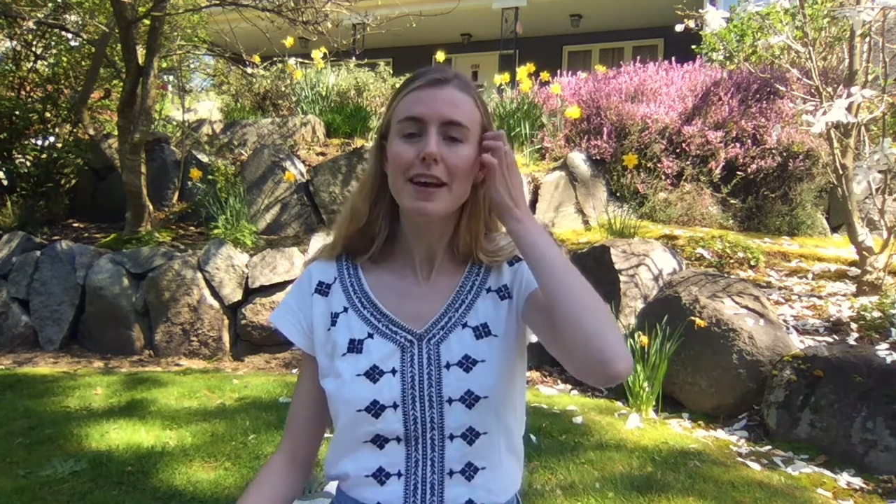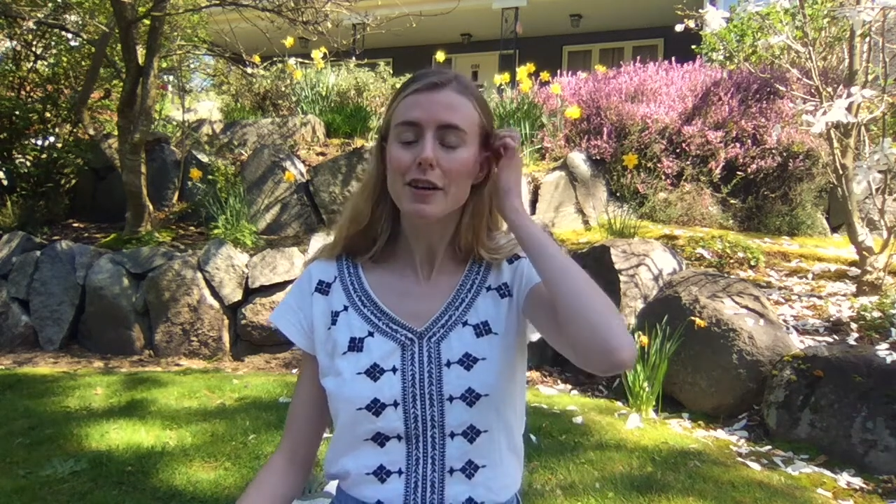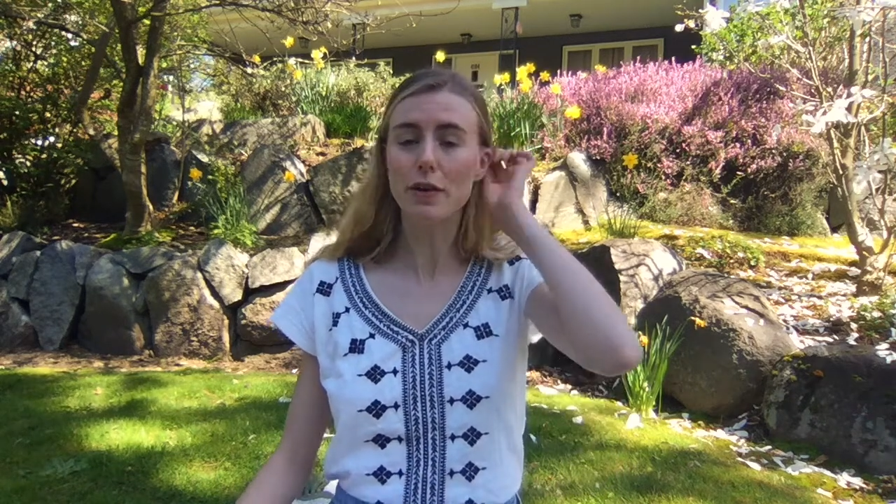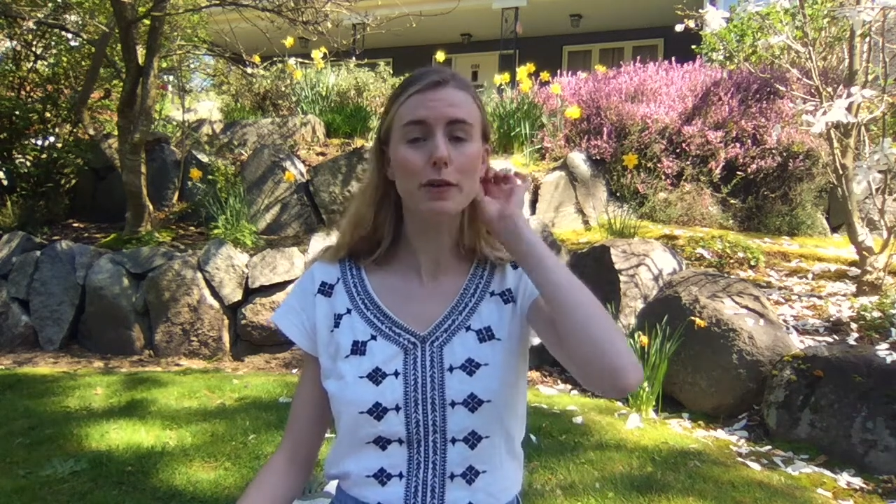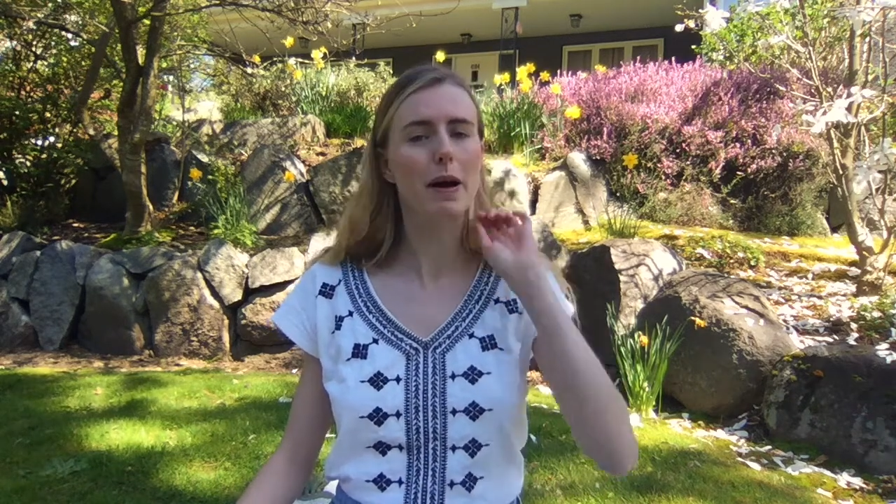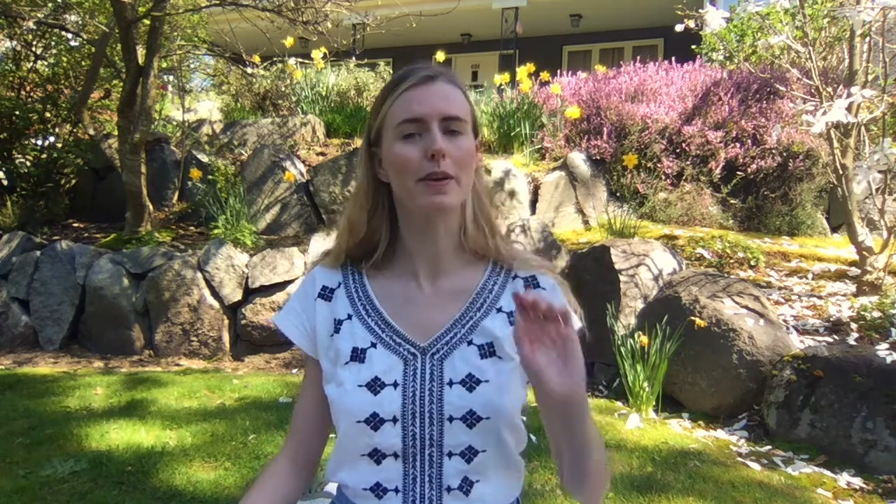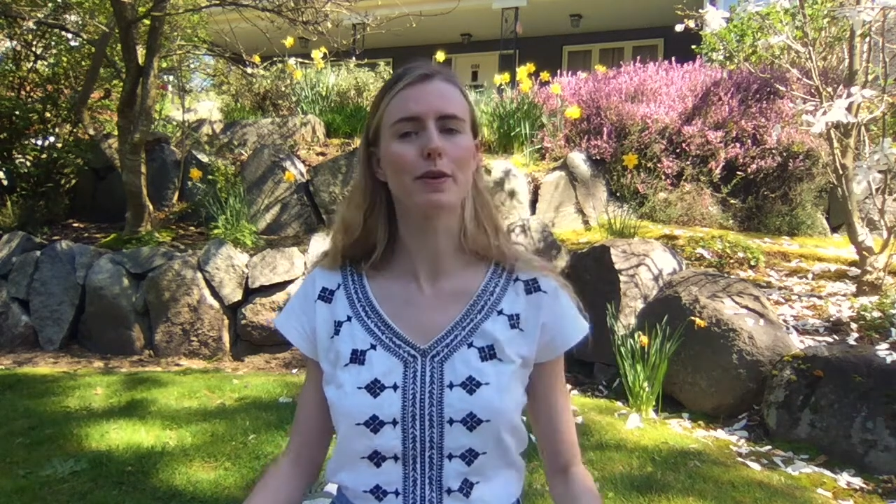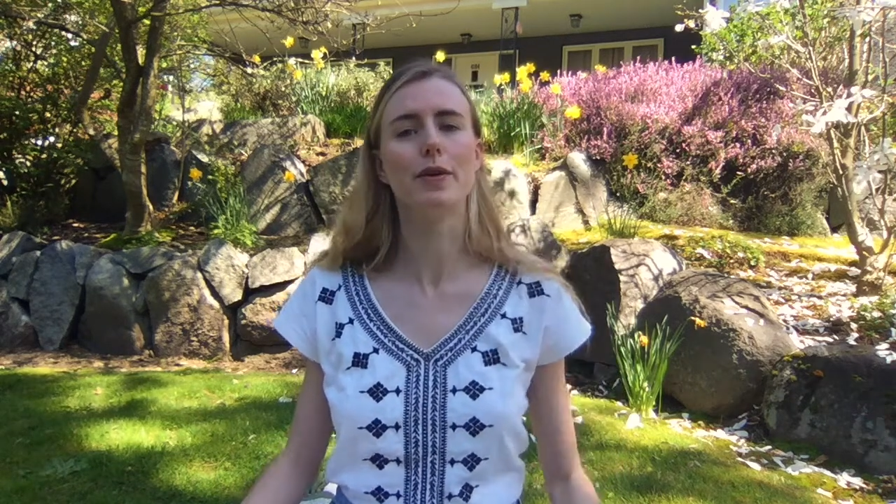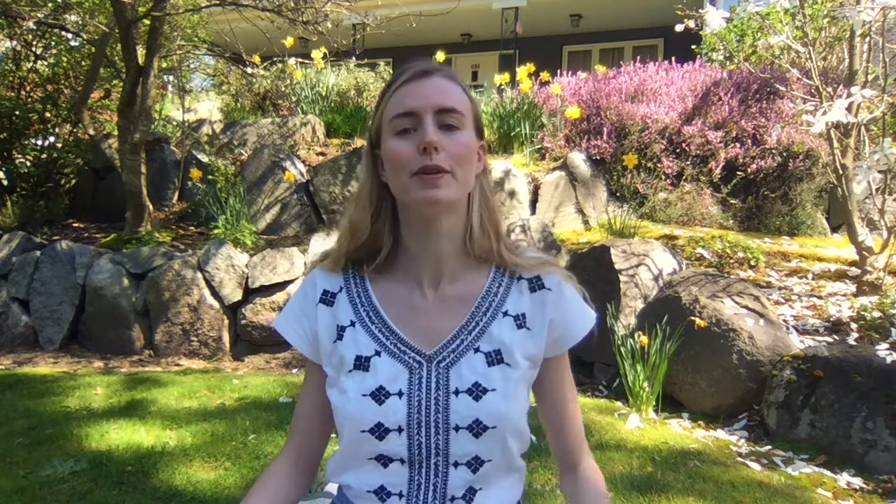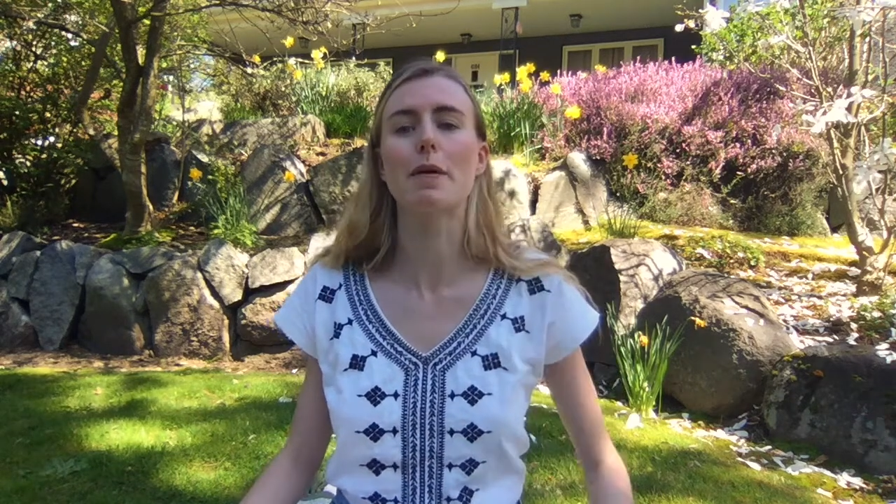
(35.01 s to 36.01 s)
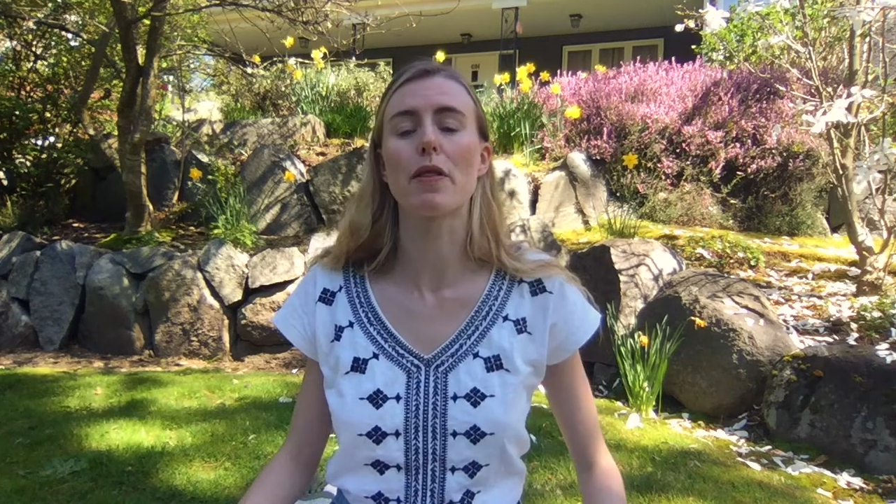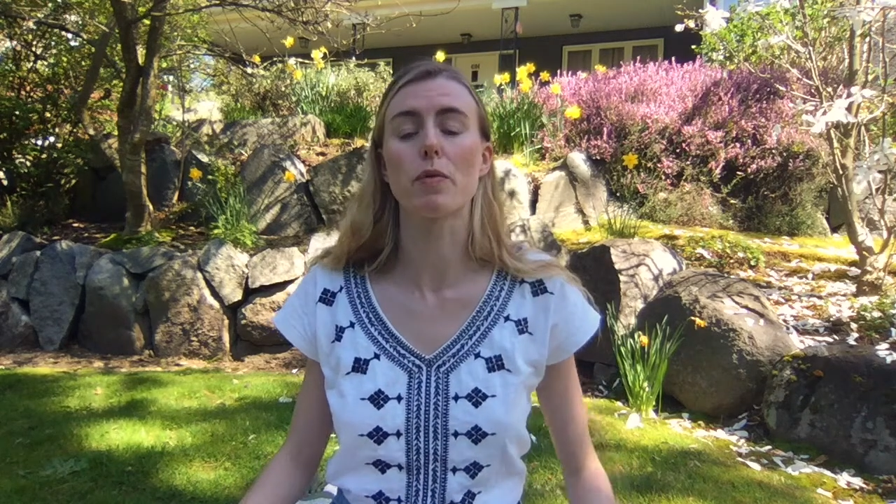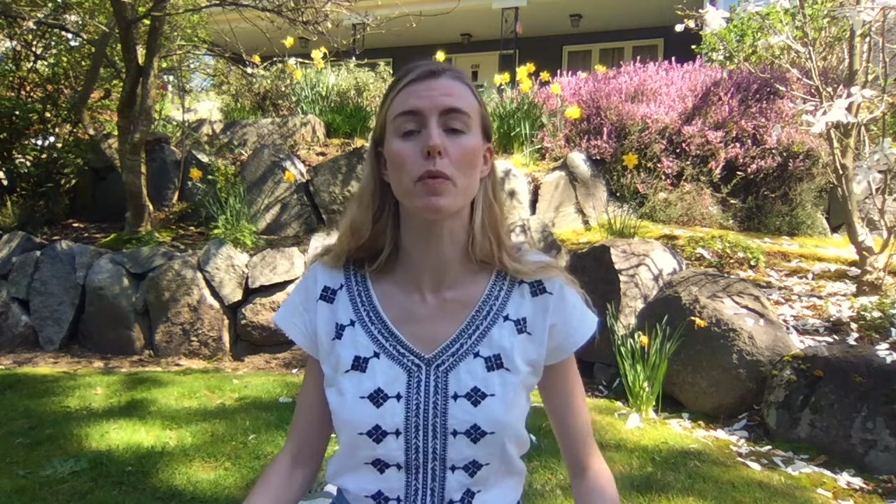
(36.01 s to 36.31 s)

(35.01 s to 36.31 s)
Your spinal cord is about the